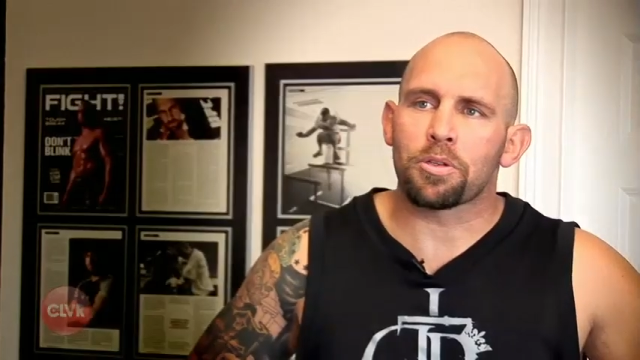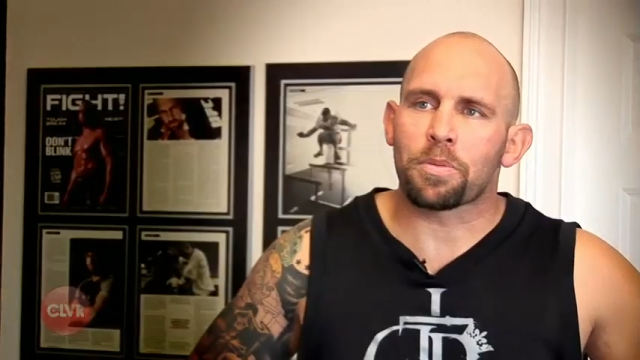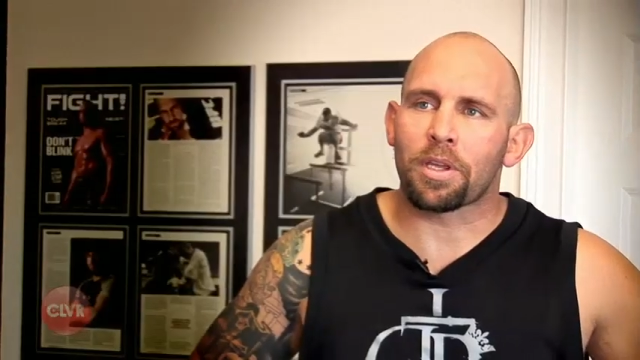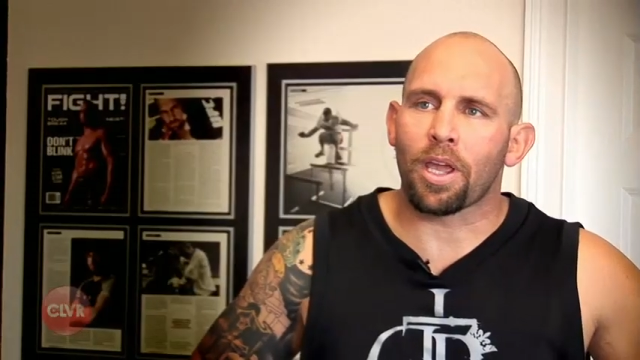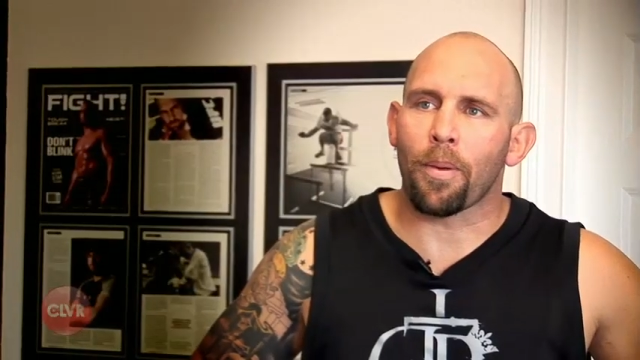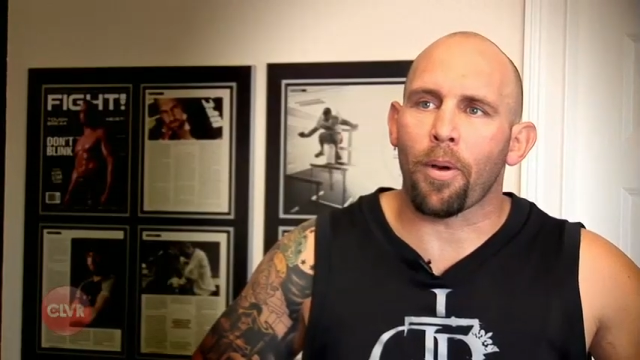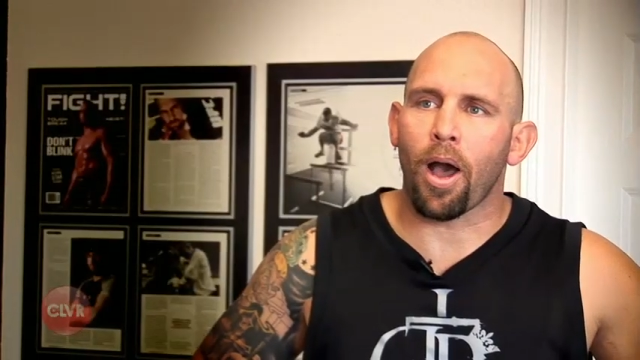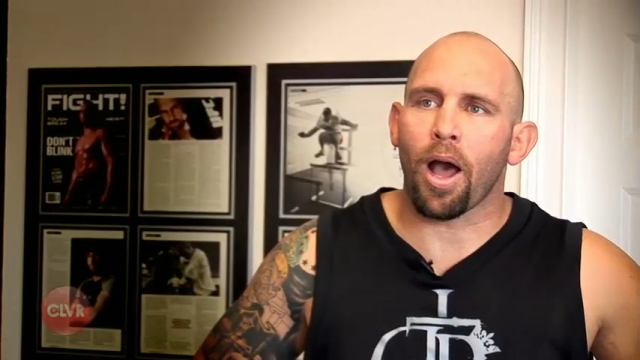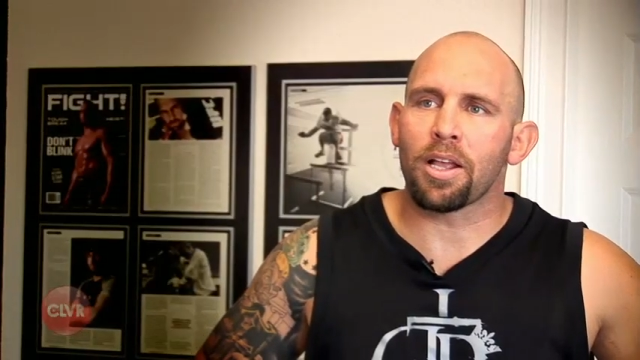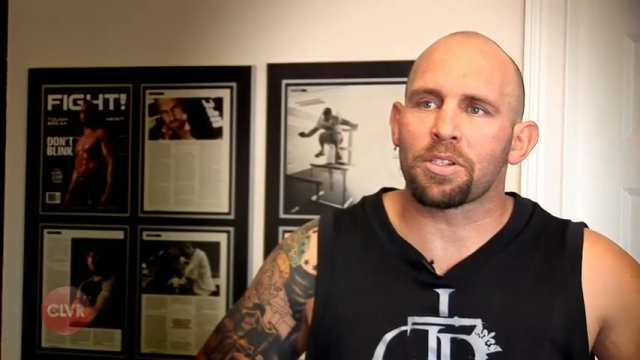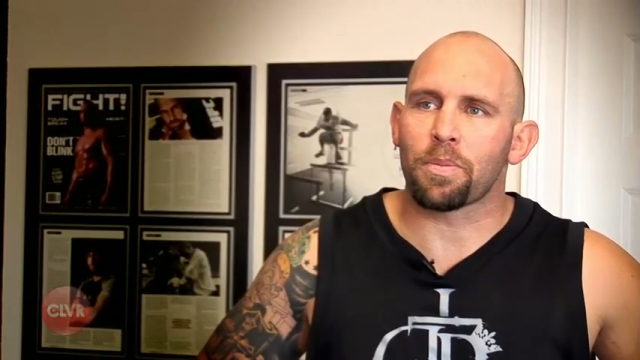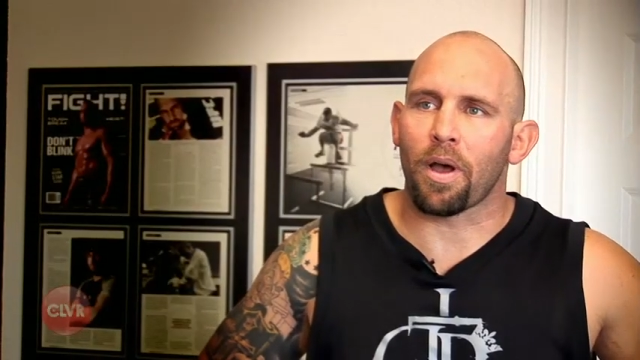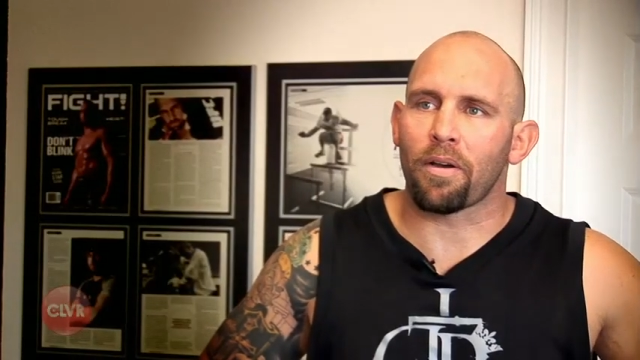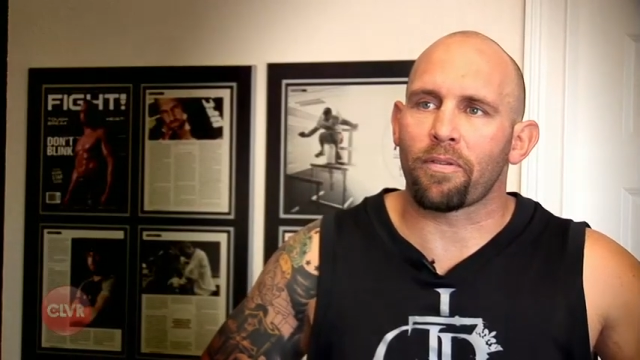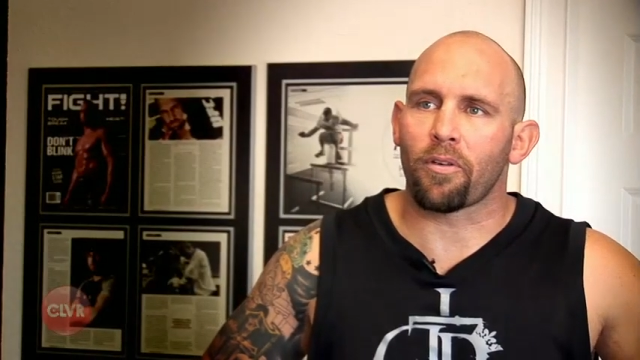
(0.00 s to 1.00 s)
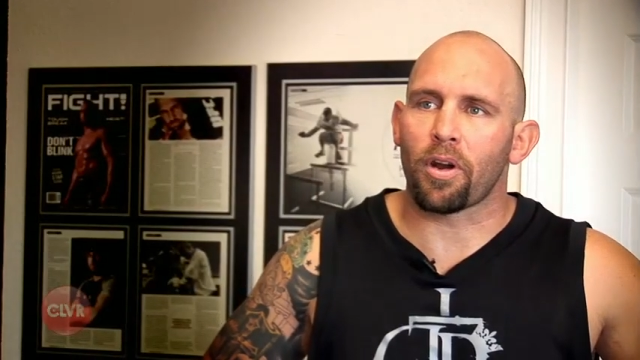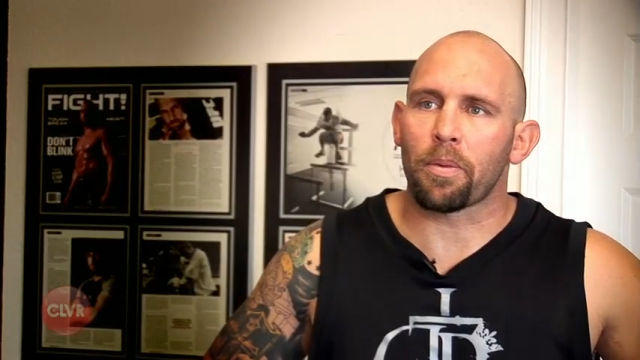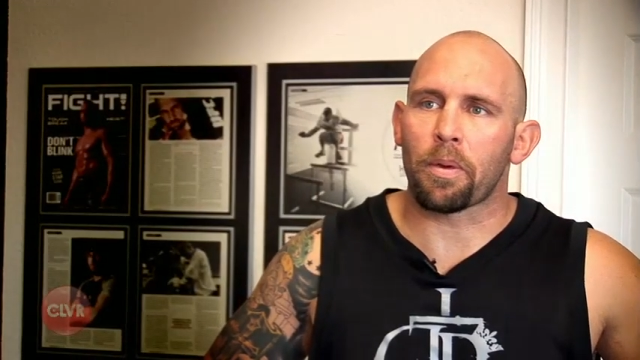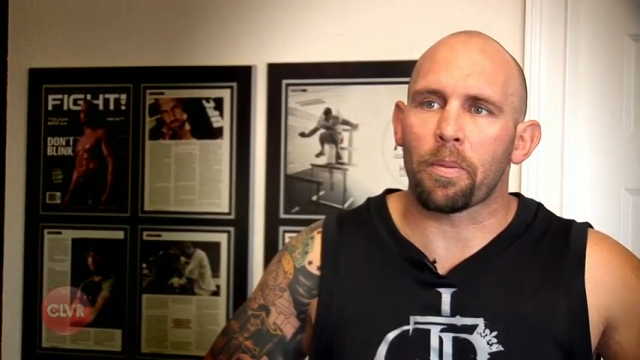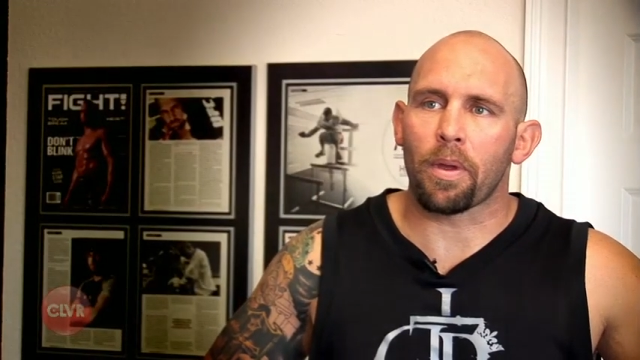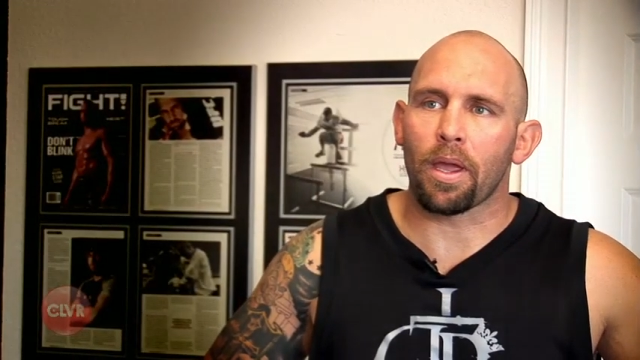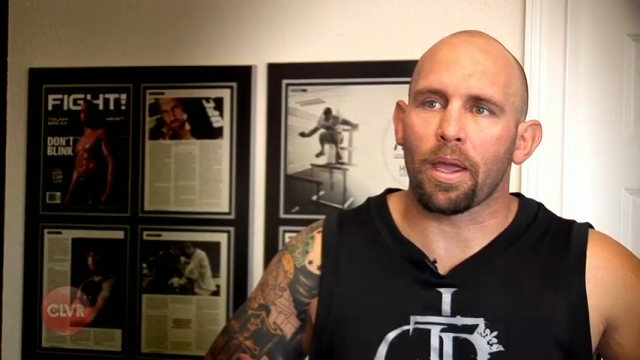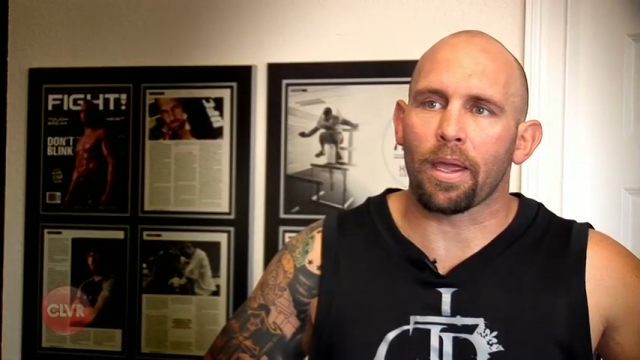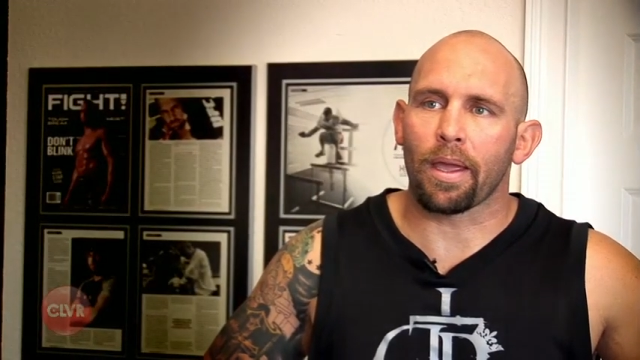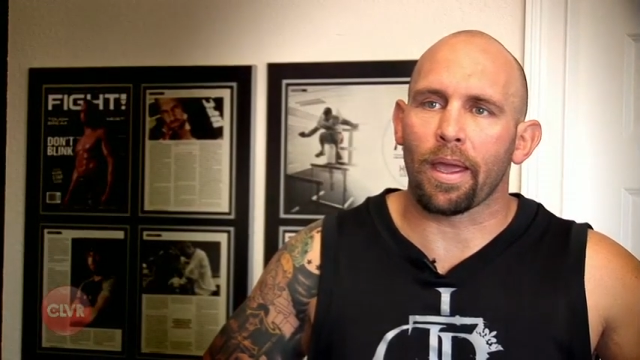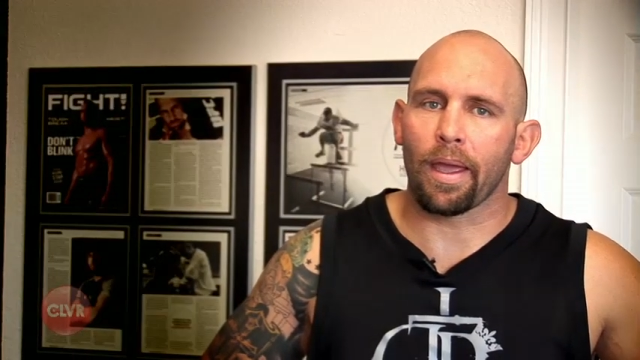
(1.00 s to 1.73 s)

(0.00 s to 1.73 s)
has become a hotspot for MMA,